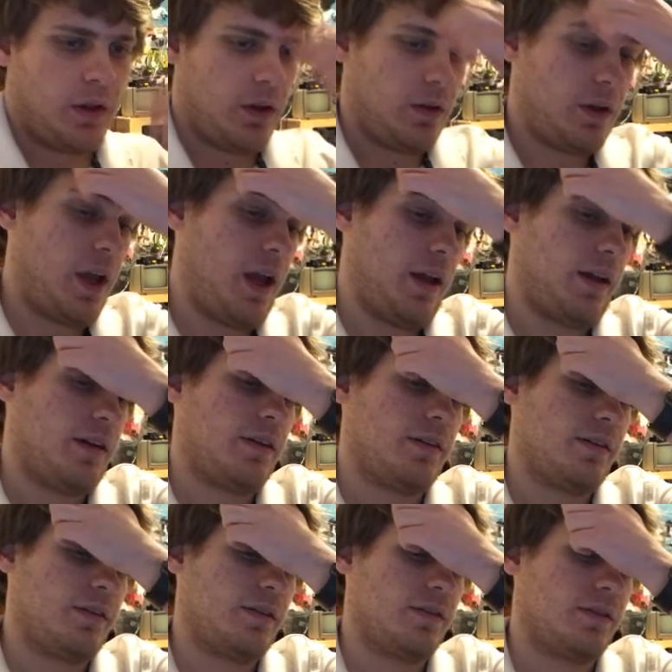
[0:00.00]
Okay,
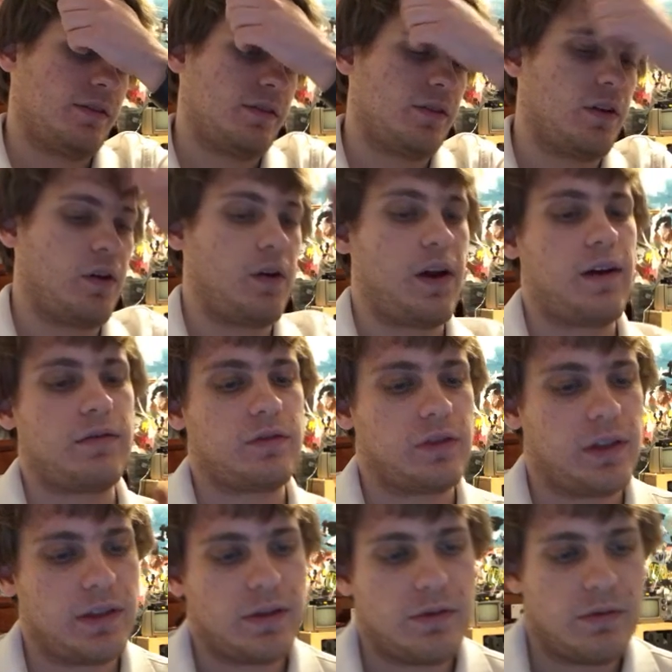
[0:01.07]
so now
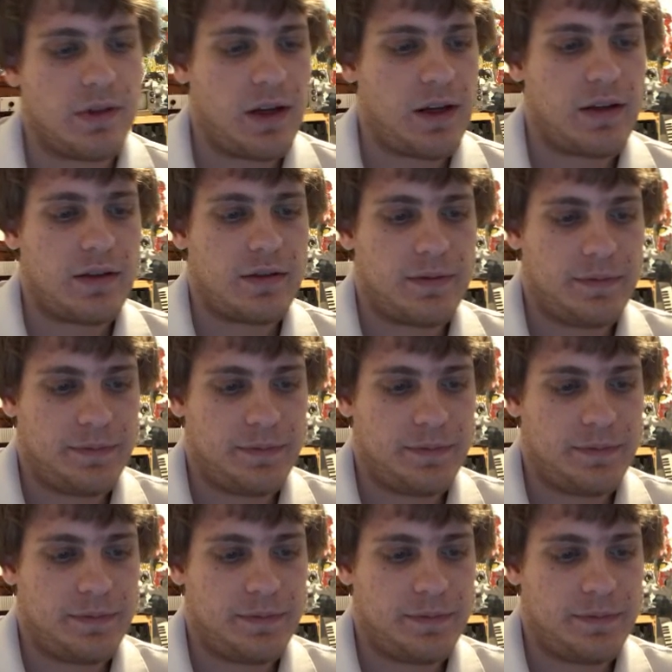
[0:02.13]
after I do that,